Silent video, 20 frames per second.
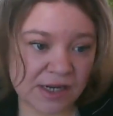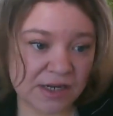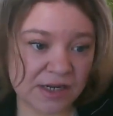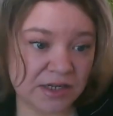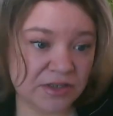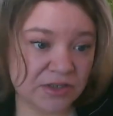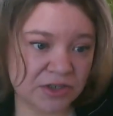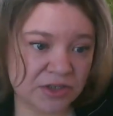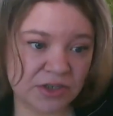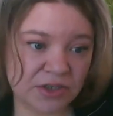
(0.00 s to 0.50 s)

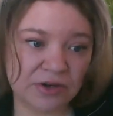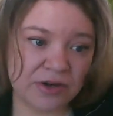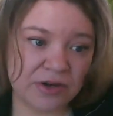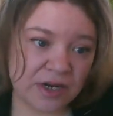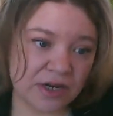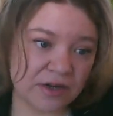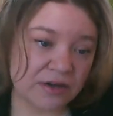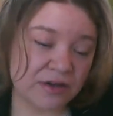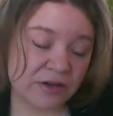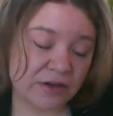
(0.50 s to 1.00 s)
ensuring
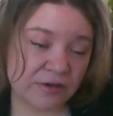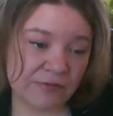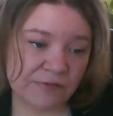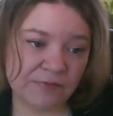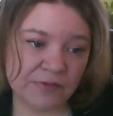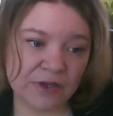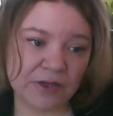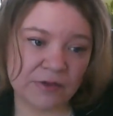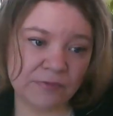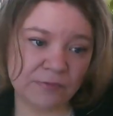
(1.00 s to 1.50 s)
a good
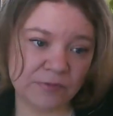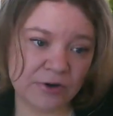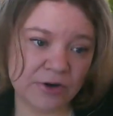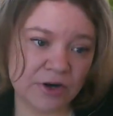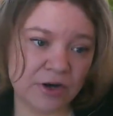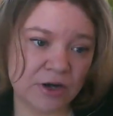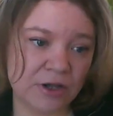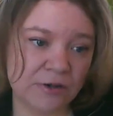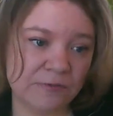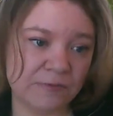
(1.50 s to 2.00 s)
fit for
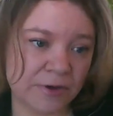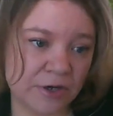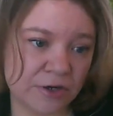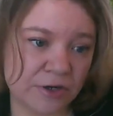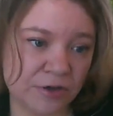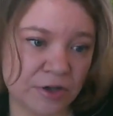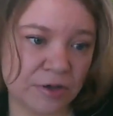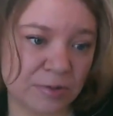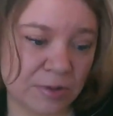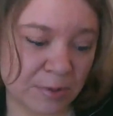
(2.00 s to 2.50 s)
all of our
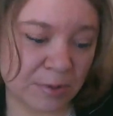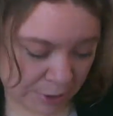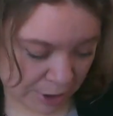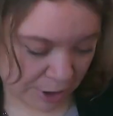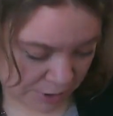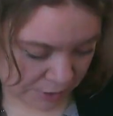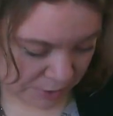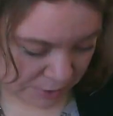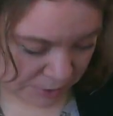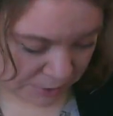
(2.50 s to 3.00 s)
global
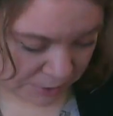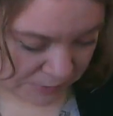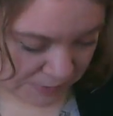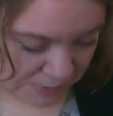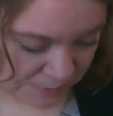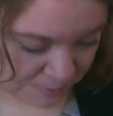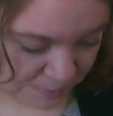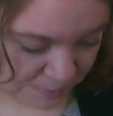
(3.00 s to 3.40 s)
partners.